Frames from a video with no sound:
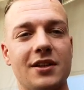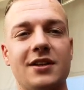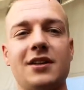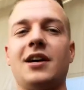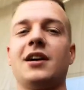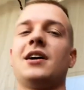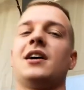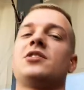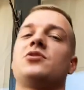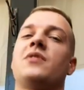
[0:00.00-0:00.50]

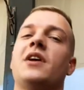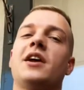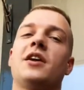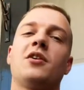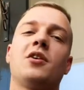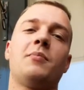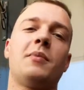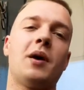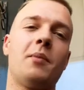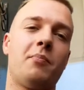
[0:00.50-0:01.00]
I tried
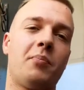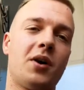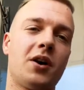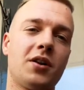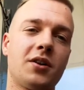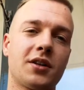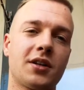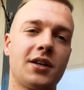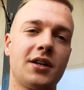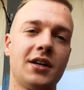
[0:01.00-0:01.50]
it on my
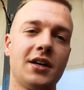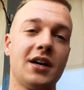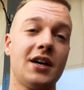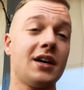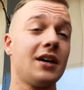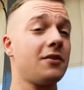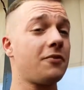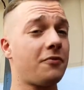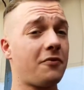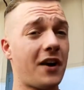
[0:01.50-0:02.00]
bulk,
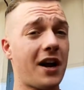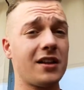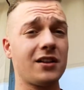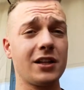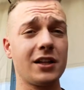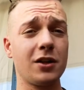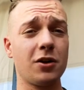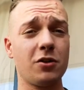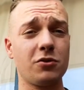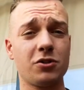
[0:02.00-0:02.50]

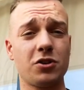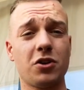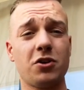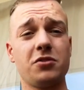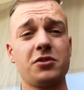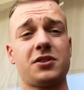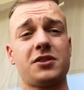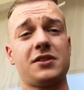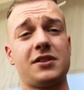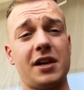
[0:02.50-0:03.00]
fairly low
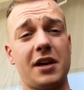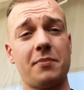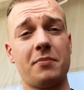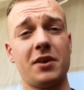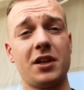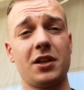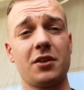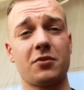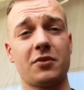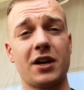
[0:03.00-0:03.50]
dose, 10
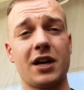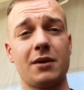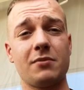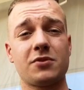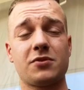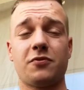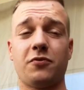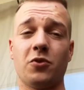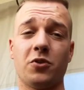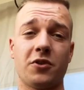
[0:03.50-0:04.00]

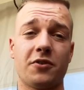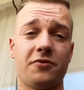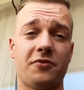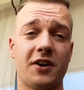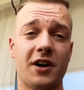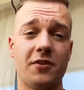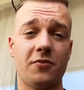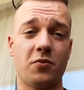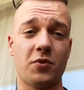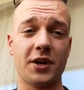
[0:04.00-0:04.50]
milligrams, 4 to
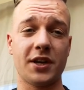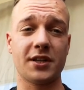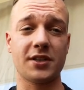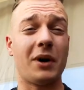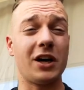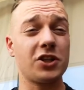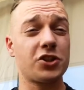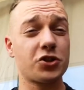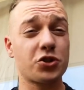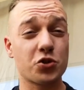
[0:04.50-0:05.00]
5 weeks.
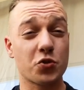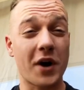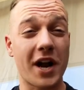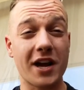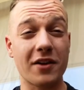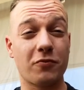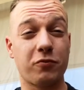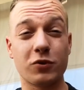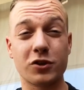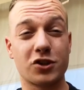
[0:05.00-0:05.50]
My
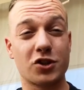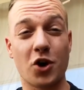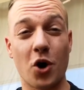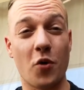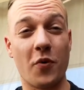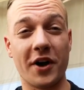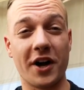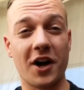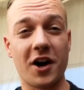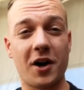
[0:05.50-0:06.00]
strength was
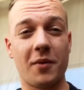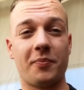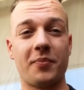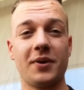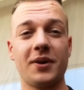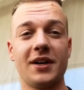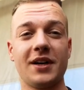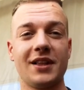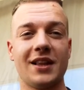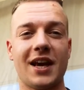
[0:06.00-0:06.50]
going up,
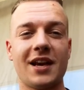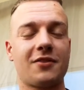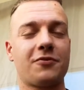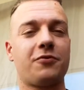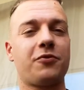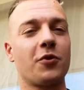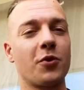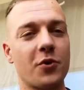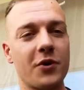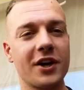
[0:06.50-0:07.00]
like
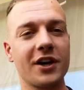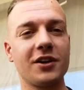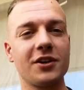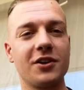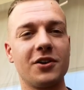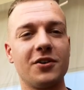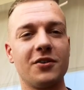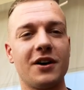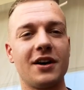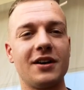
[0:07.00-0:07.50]
for real
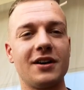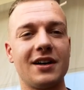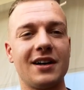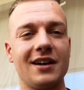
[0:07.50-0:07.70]
though.